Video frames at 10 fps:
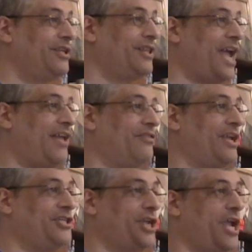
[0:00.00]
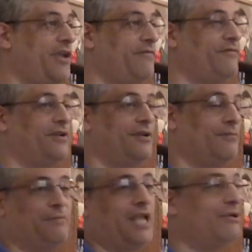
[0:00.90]
that they shave
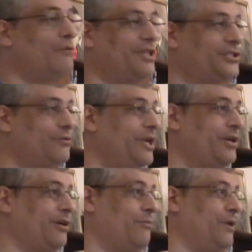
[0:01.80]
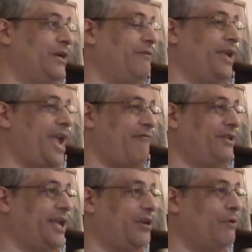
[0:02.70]
maybe once a week or whenever they have
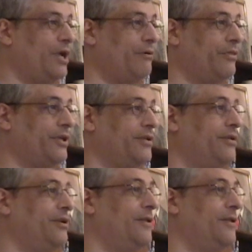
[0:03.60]
to get away with it.